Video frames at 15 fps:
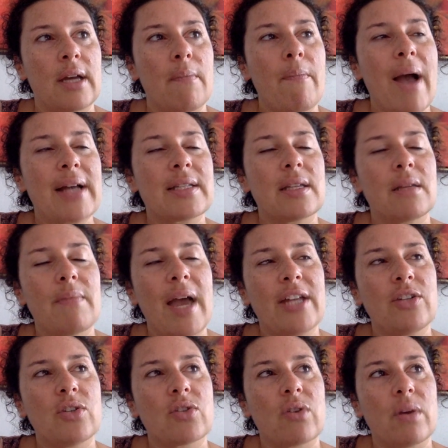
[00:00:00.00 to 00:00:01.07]
Magdalene
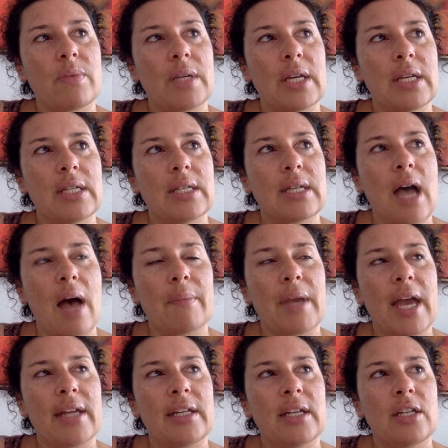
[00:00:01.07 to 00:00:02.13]
Manuscript is Tom
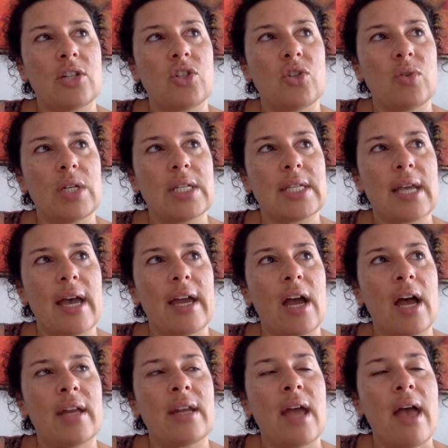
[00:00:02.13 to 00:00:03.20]
Kenyon and Judy
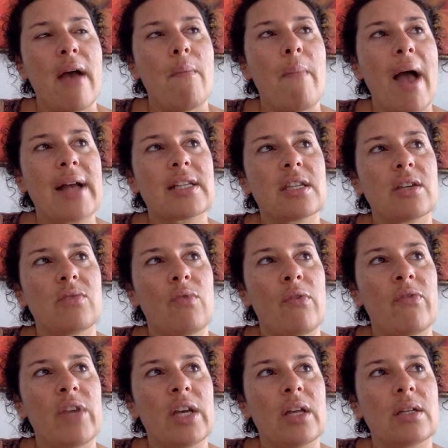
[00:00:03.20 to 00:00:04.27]
Sion. Magdalene
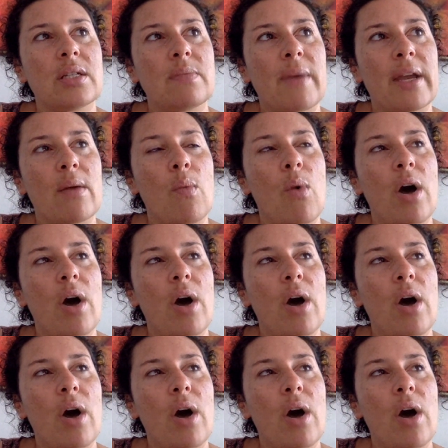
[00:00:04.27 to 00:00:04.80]
Revealed is Megan